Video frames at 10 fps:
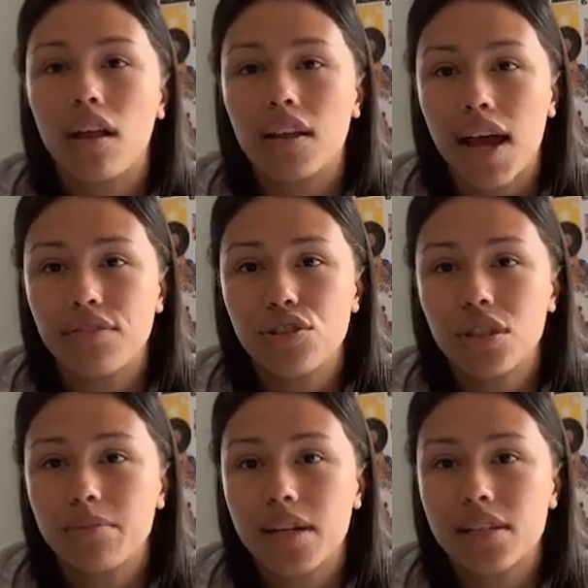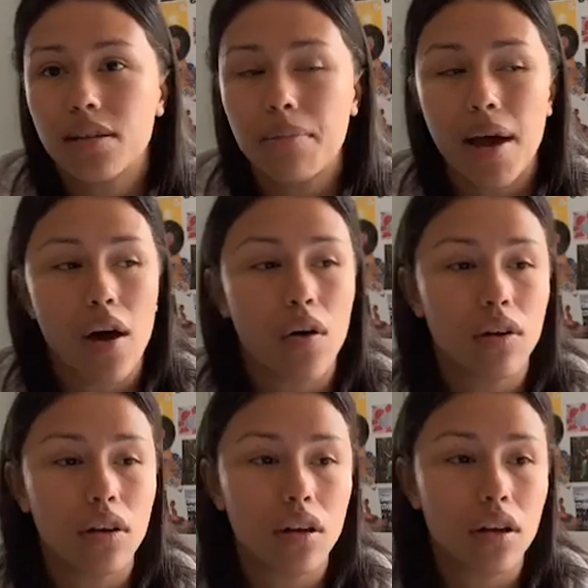live stream is
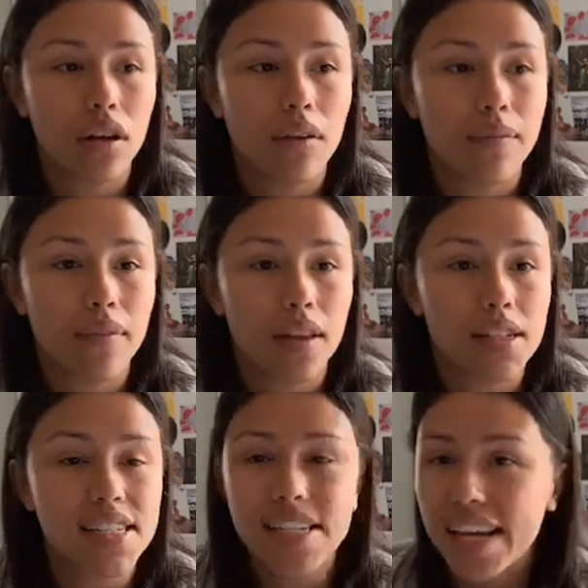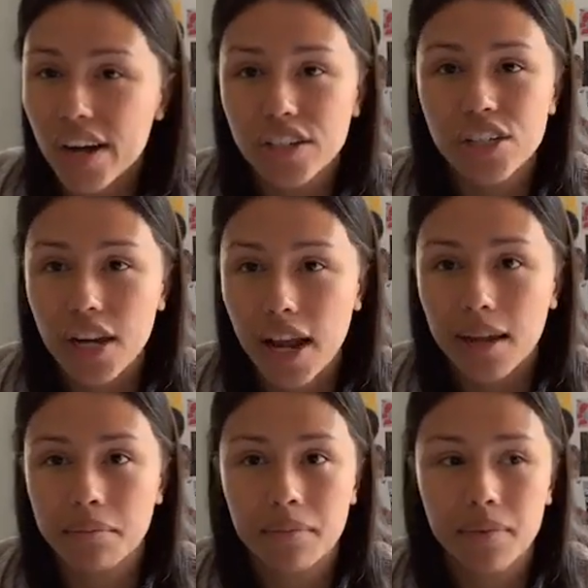about seeing our
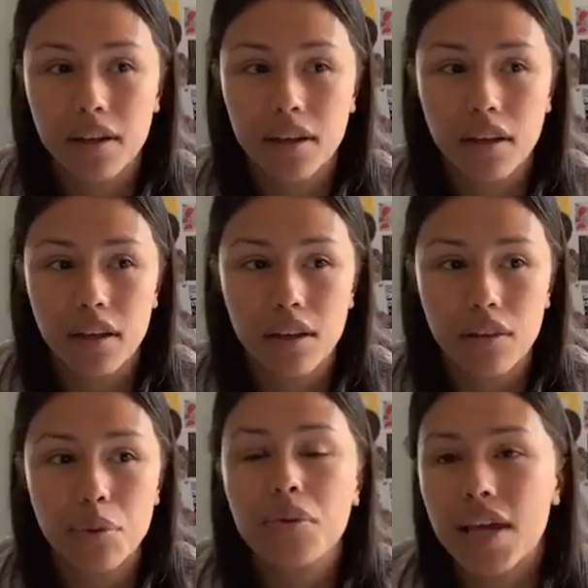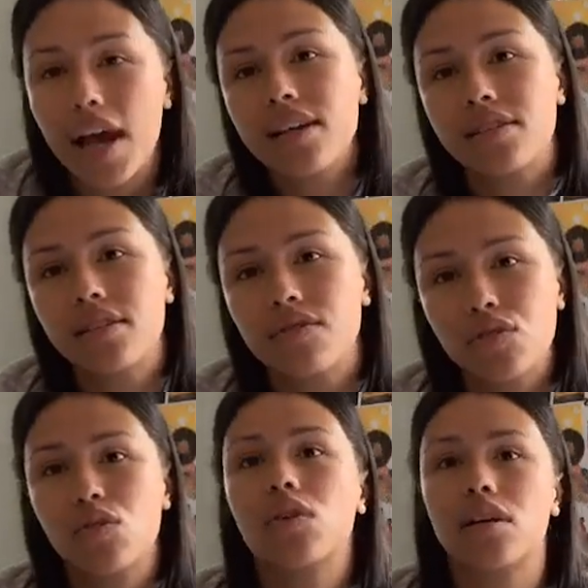shame through the eyes of
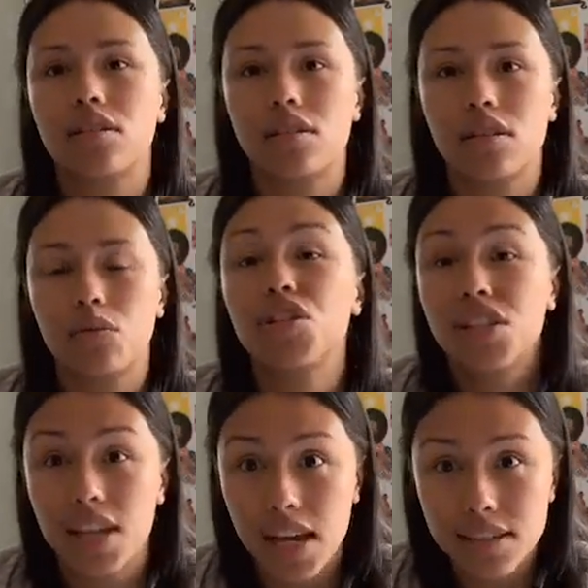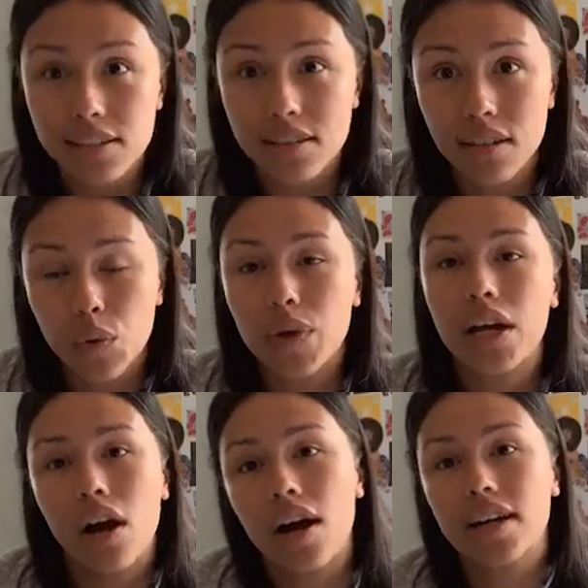Source, which is us. We
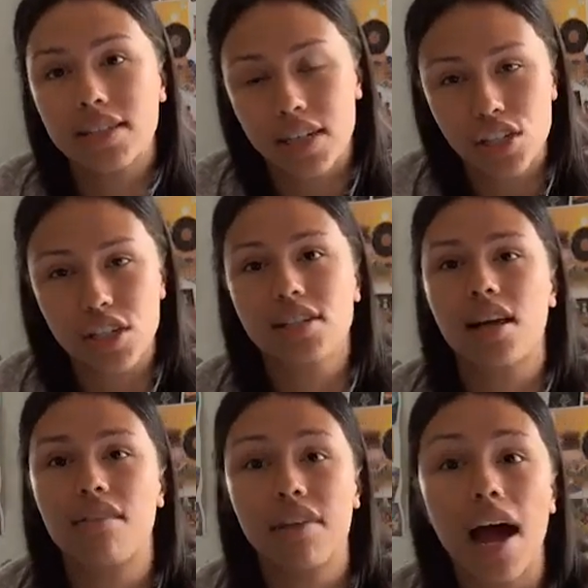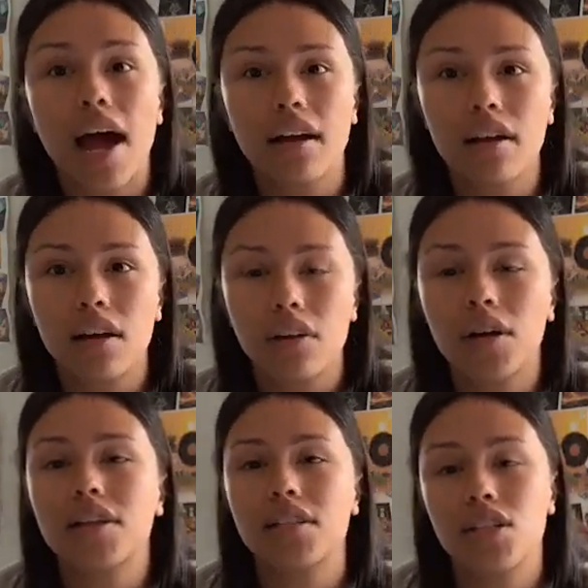are extensions of that. We
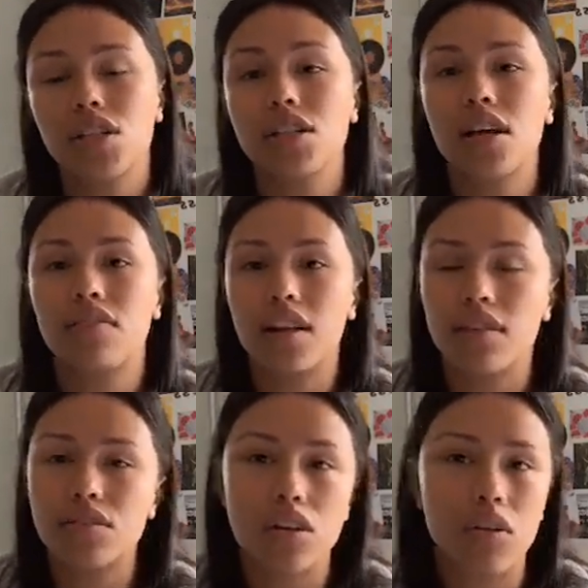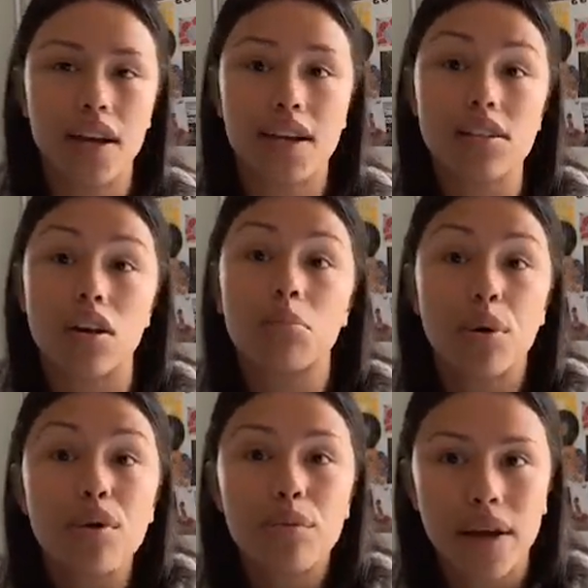are extensions of love. So it is our
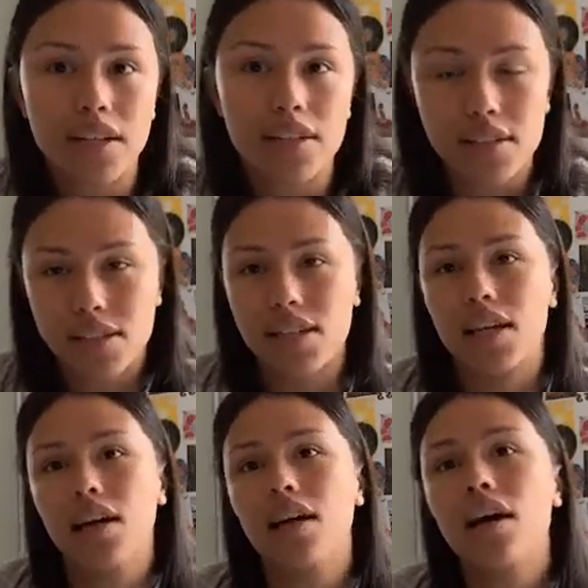birthright to see